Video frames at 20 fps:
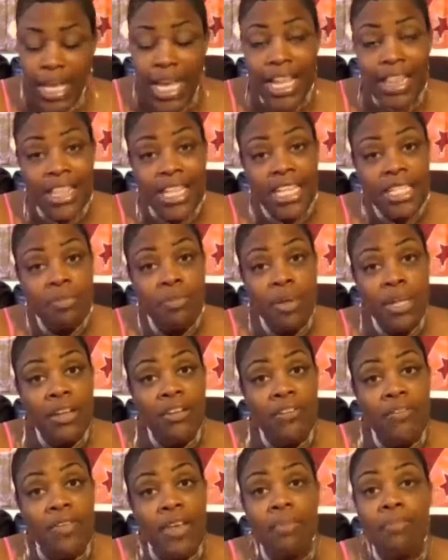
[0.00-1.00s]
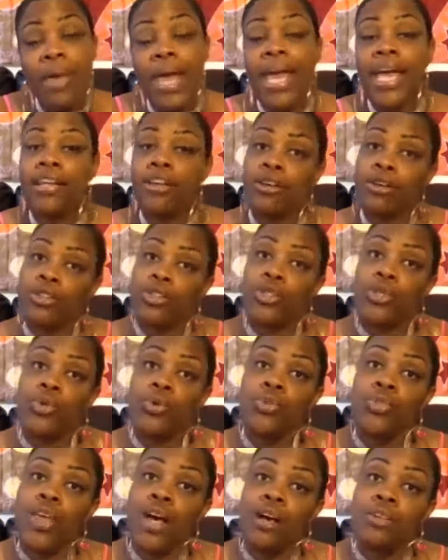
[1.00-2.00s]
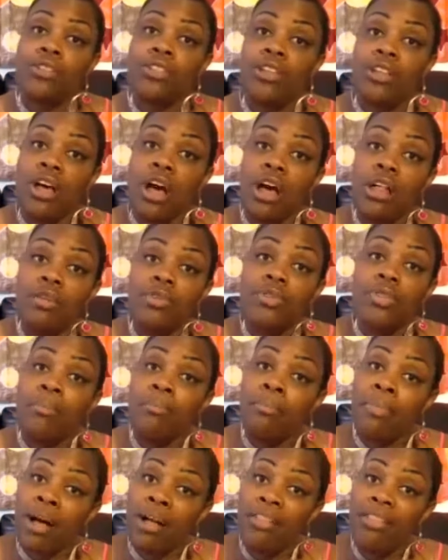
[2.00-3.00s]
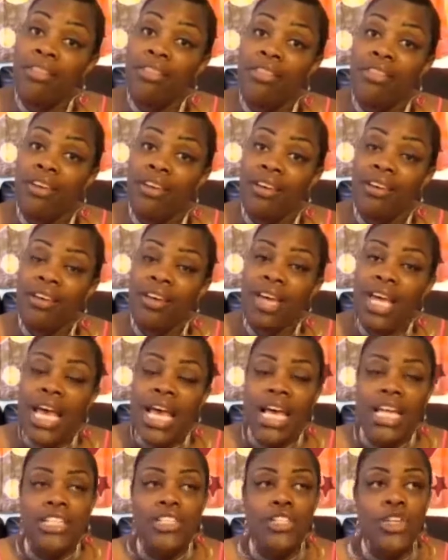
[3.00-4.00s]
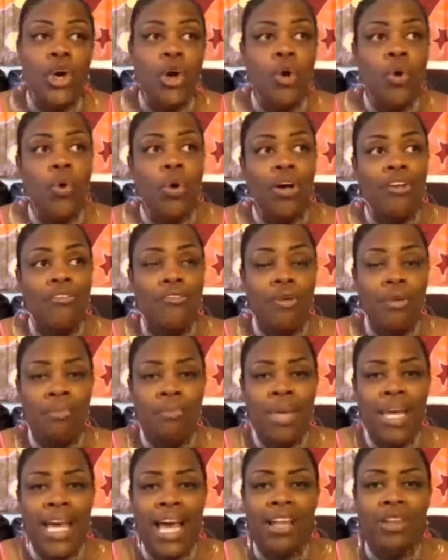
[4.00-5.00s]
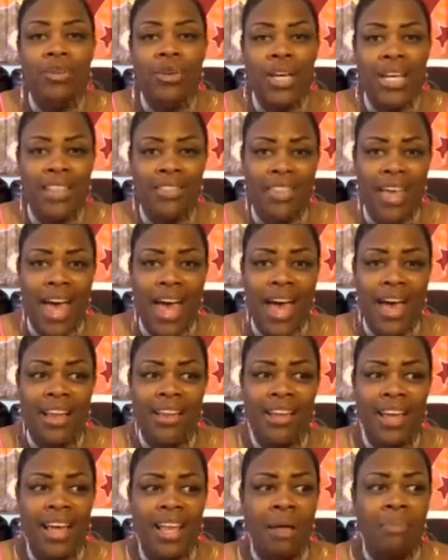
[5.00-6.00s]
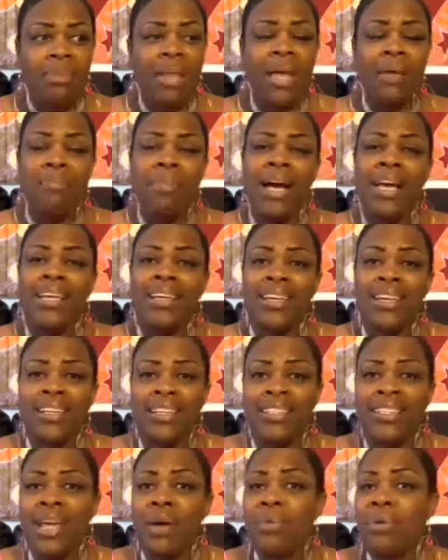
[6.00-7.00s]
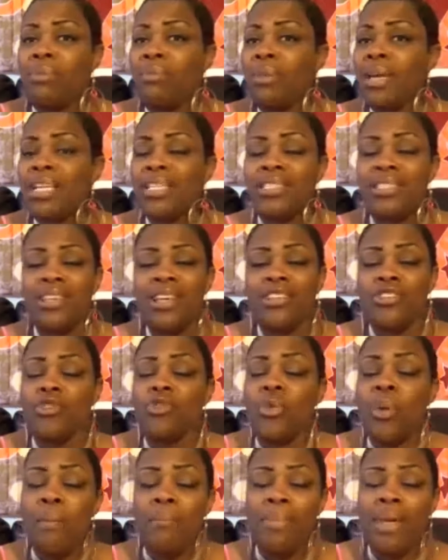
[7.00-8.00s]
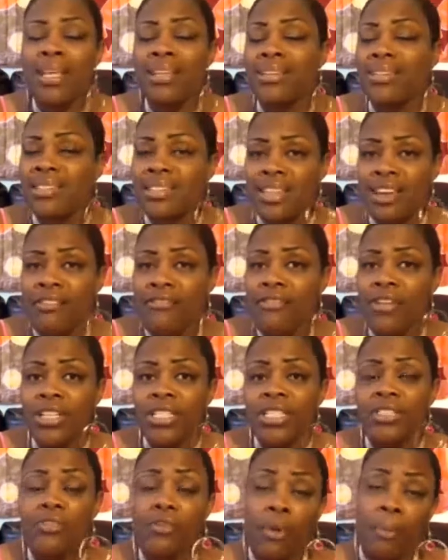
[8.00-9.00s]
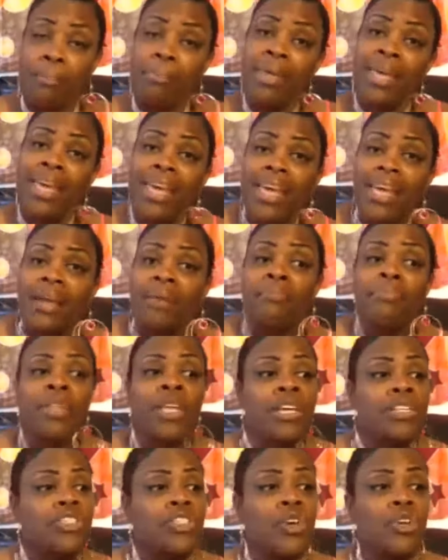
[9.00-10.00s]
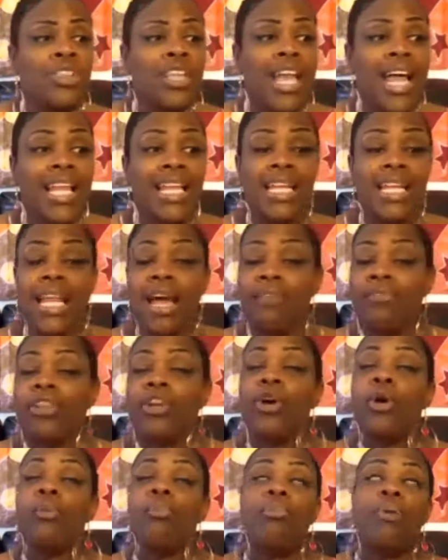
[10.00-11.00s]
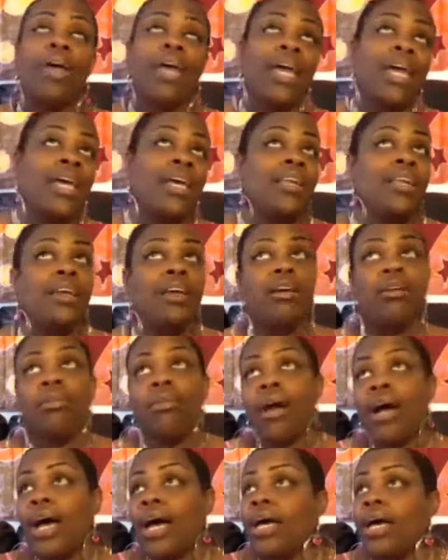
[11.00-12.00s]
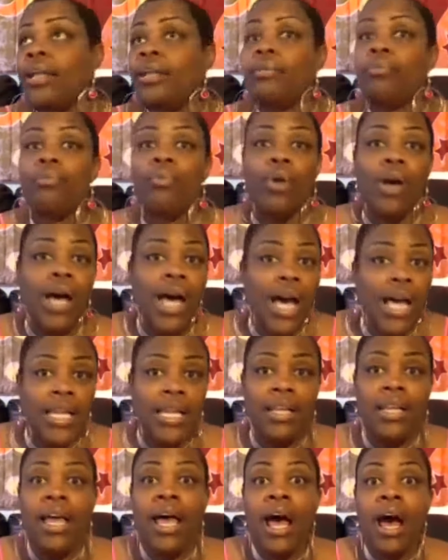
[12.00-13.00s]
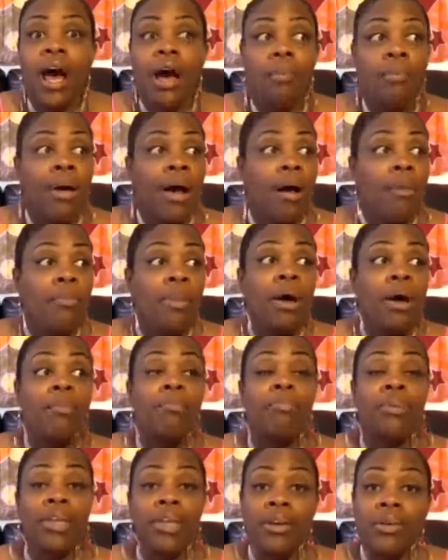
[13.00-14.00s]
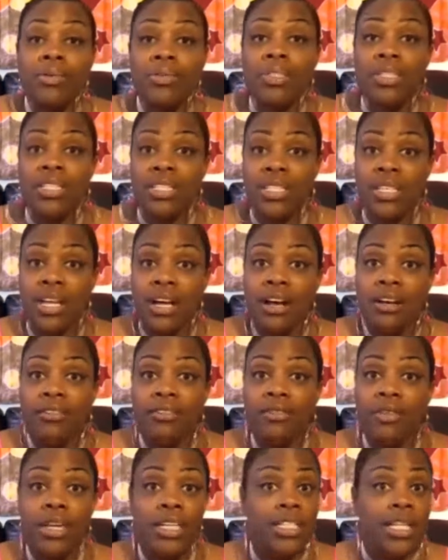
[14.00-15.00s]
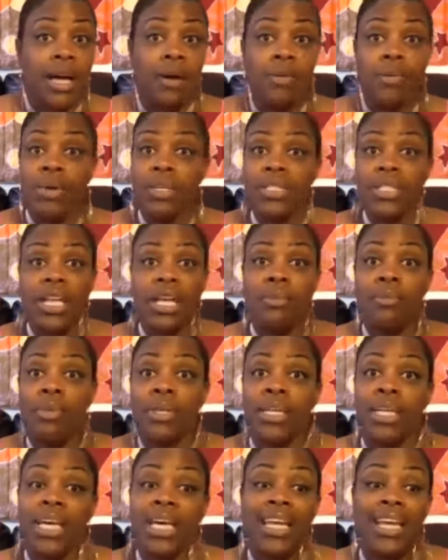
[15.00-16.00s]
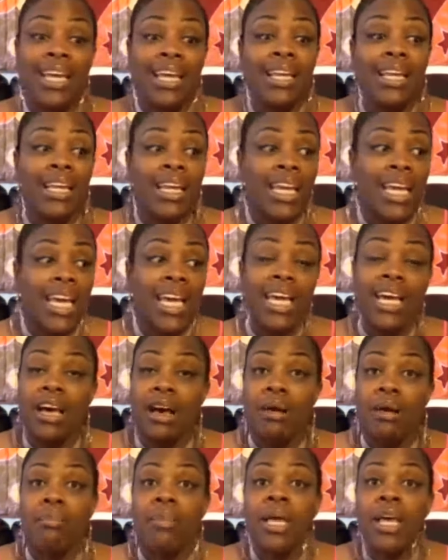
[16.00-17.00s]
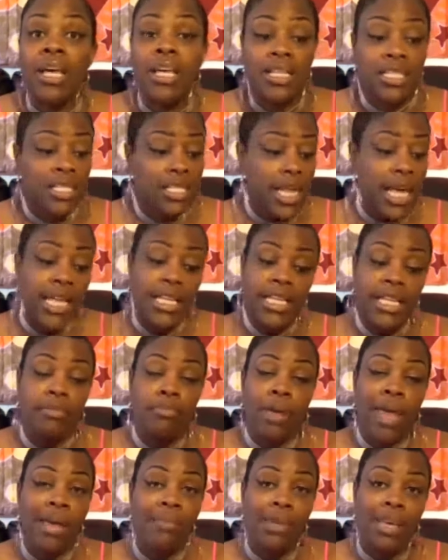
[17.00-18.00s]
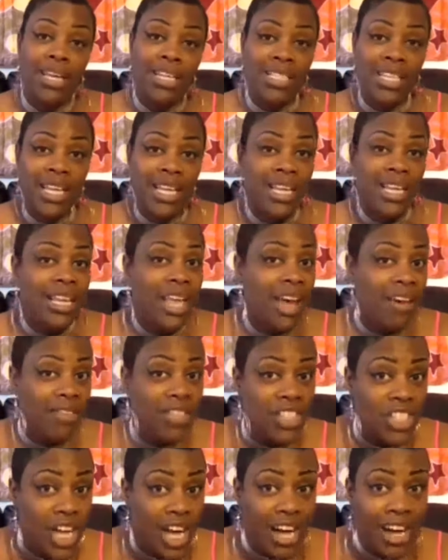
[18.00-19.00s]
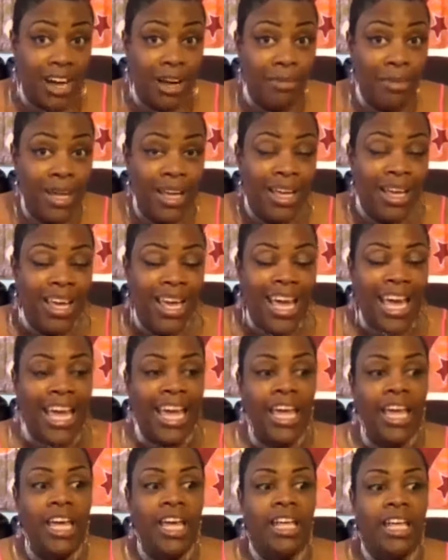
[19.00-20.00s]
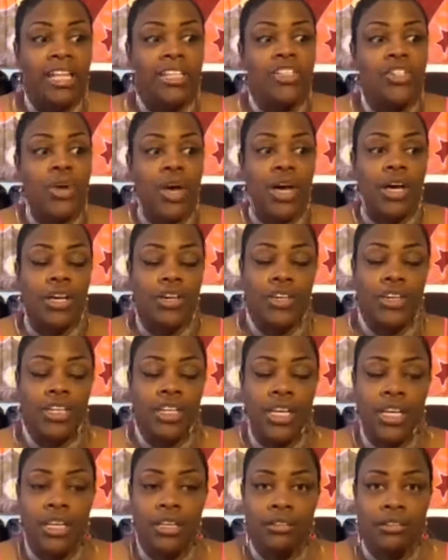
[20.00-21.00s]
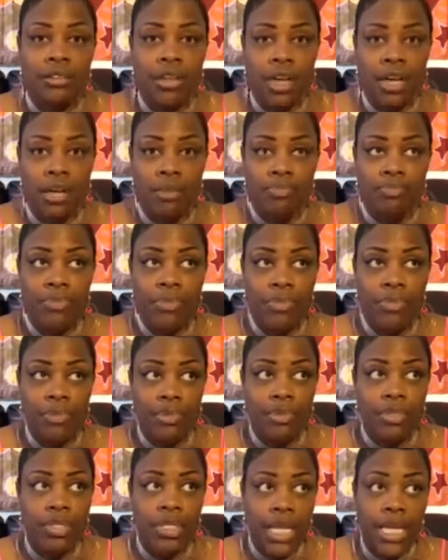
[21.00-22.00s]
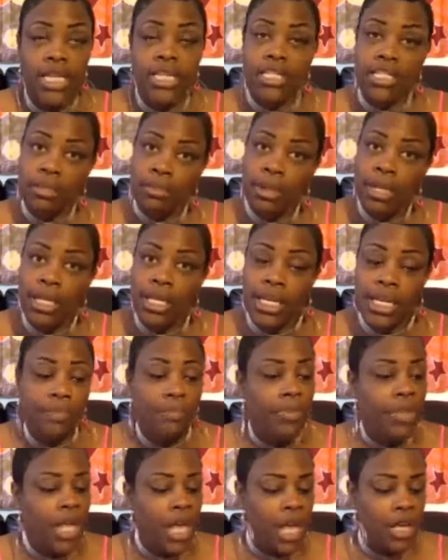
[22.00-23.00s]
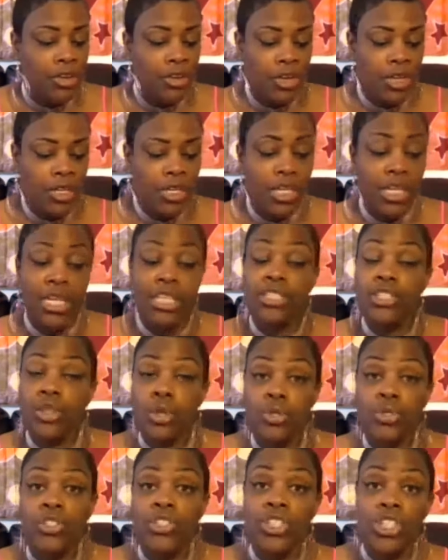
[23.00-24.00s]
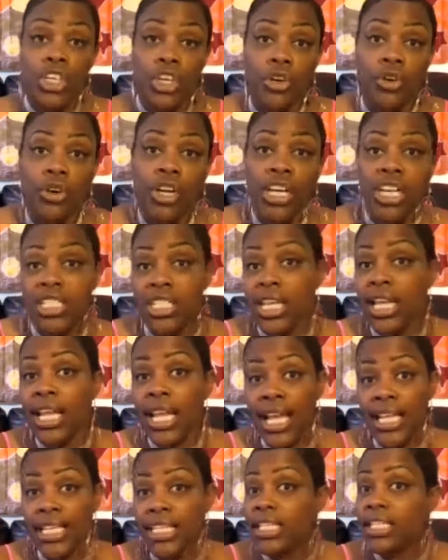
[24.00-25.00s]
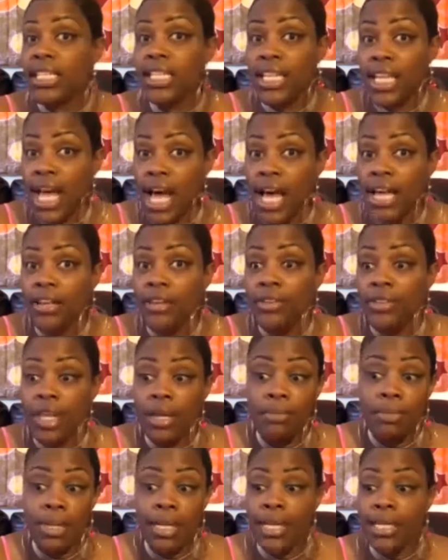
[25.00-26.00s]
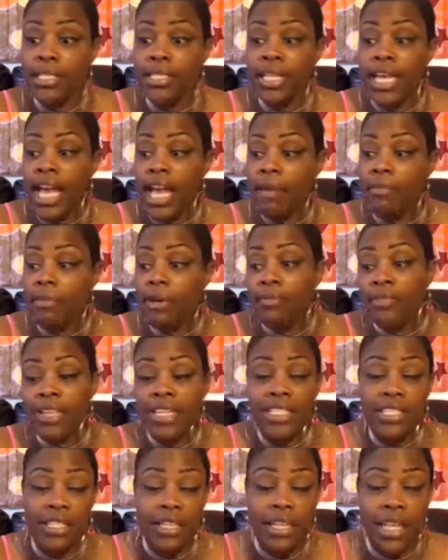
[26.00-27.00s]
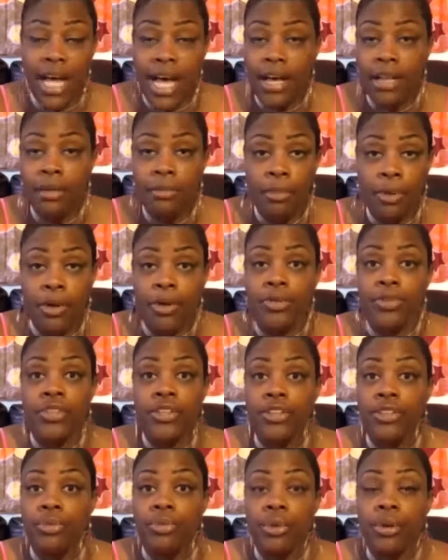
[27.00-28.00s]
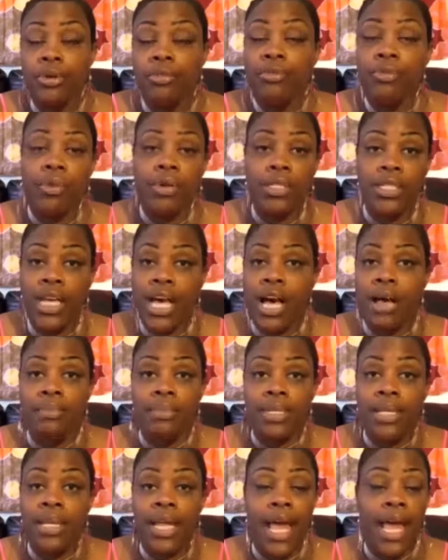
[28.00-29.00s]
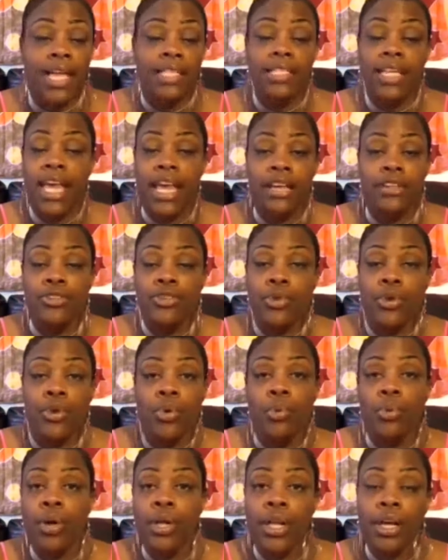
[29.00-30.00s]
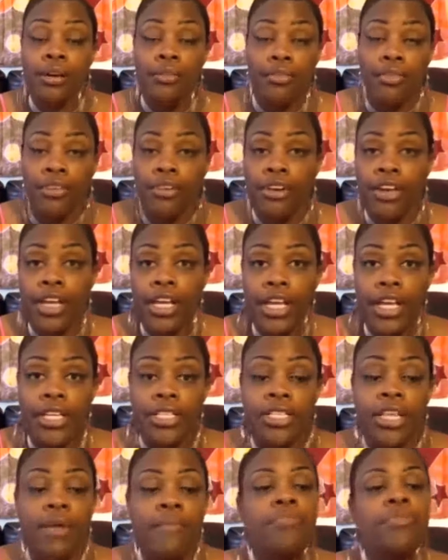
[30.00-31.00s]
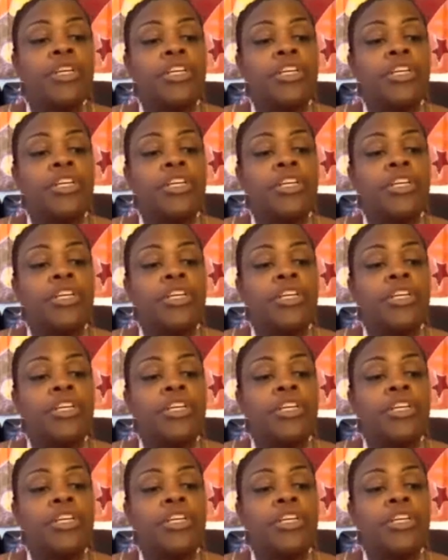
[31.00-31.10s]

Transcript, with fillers: And this benefit paid her $2,000 a month. So for me, I look at that and I'm like, my goodness, that would have made such a tremendous difference for me so that I didn't have to go begging and crying and whining about my bills and stuff because I wasn't able to get any income. State didn't pay me because I didn't have a job and so I couldn't get um, state disability. I couldn't get Social Security because they like to deny you. They play this game of let's deny the person three or four times that has cancer or whatever it is.